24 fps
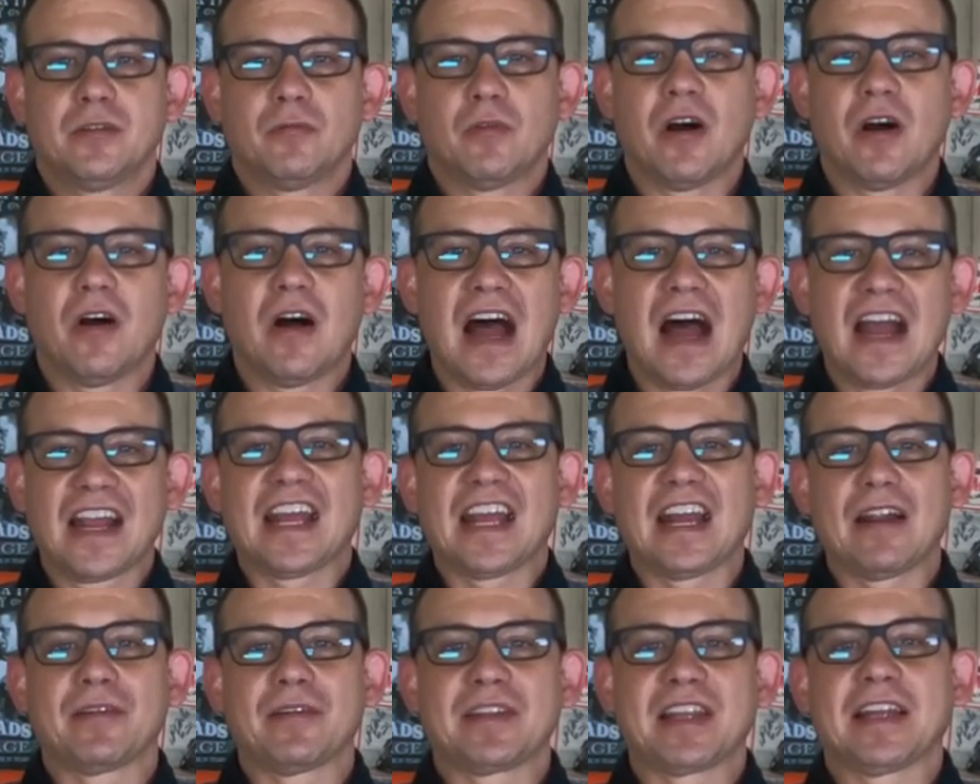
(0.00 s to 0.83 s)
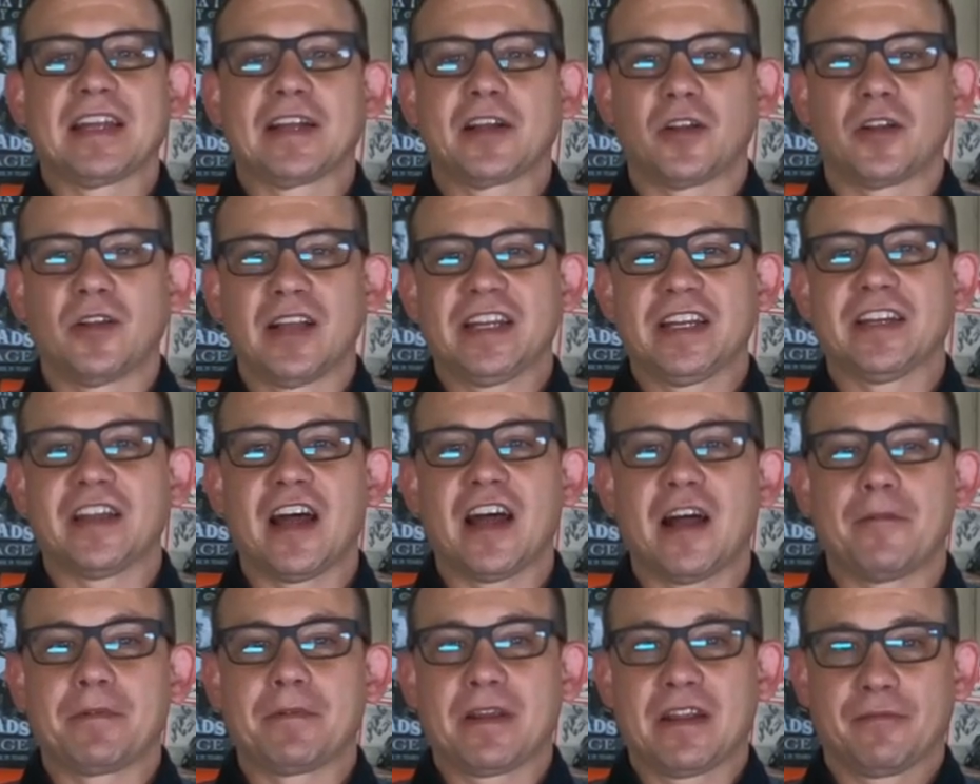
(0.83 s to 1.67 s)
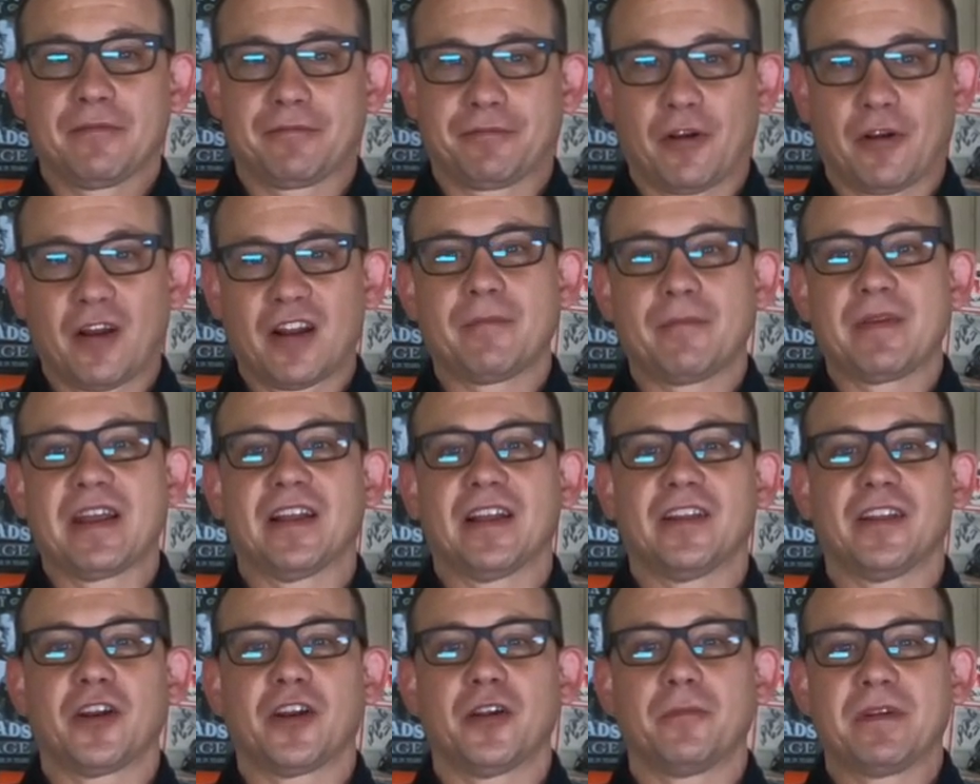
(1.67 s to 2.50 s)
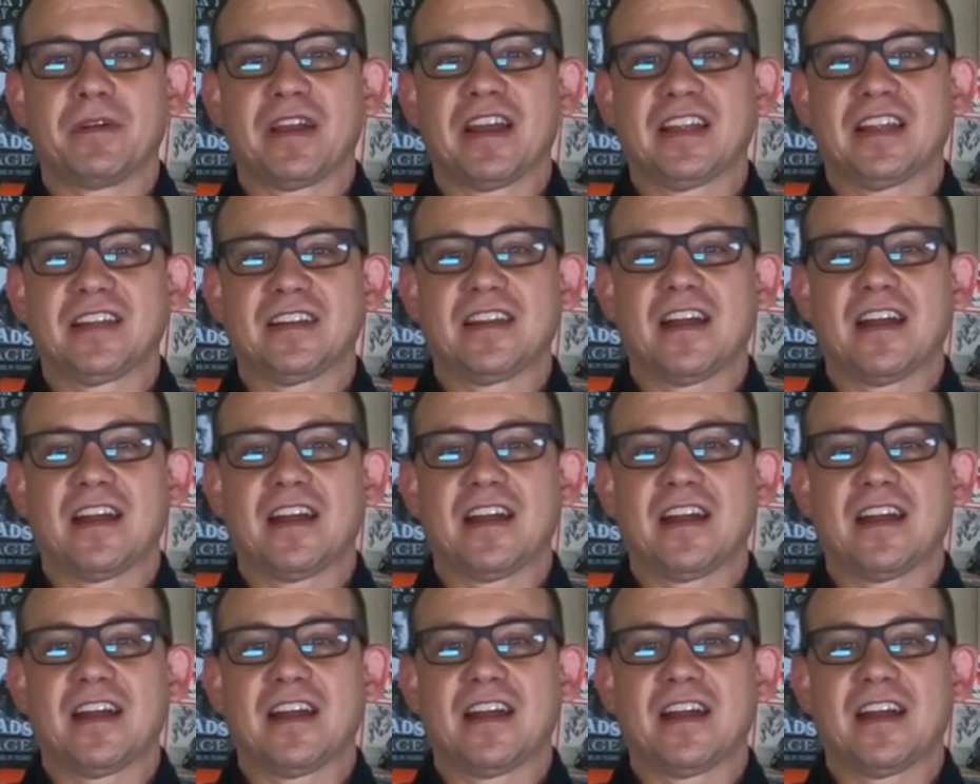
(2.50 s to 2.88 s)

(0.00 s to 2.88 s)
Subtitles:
Well, I get everything cleaned up in front of me a little bit.